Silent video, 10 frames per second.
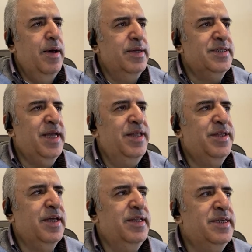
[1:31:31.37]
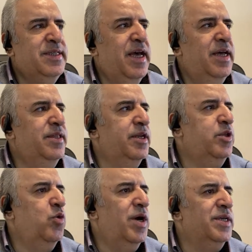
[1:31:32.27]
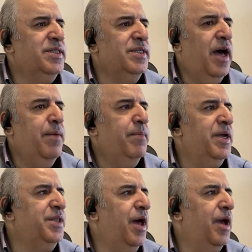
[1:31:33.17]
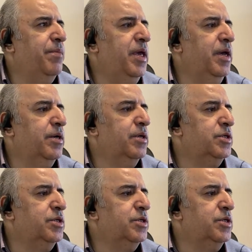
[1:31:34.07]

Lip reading: Central Standard US time, my time here.